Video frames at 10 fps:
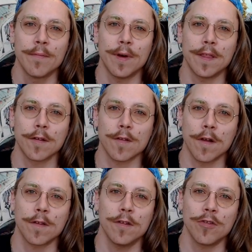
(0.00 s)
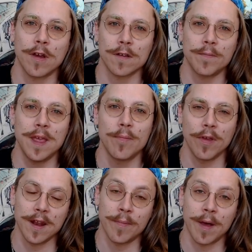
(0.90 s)
but there's also usually other
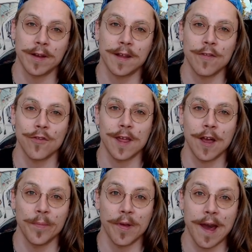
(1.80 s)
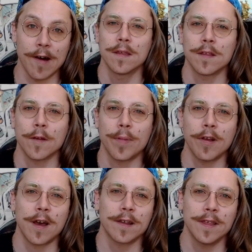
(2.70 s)
people in a public dungeon to help you out. There are
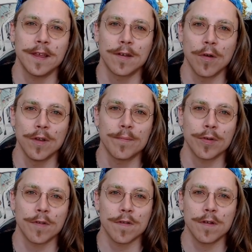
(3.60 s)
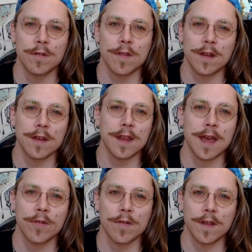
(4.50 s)
periodically golden pursuits and
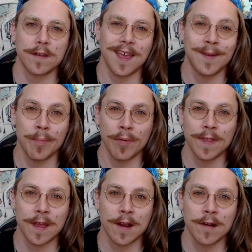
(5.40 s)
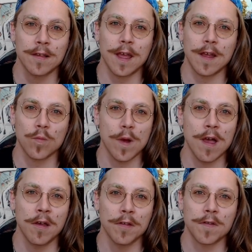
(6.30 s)
endeavors that take people there as
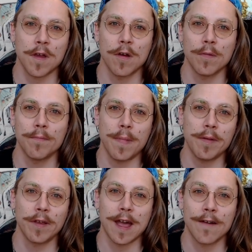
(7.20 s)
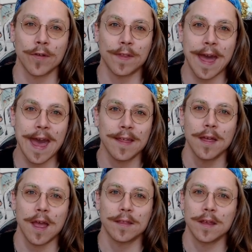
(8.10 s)
well, so maybe look out for that,
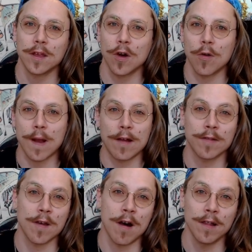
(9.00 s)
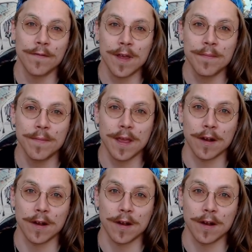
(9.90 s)
and then go around to all of them in a